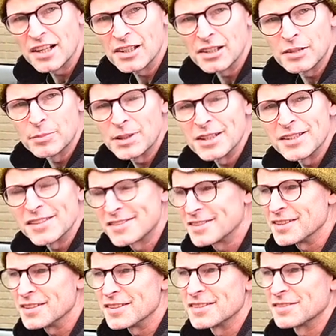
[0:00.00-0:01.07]
a little bit
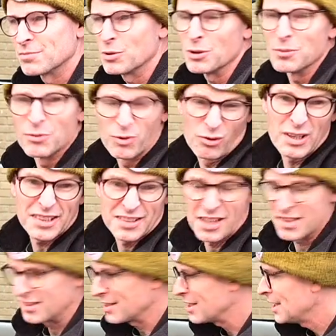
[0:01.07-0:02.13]
since, well, recent
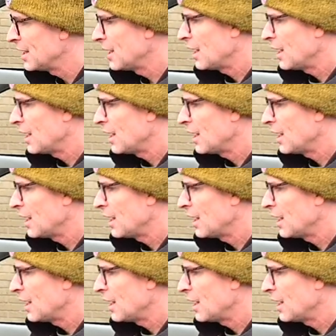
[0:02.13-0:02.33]
actually.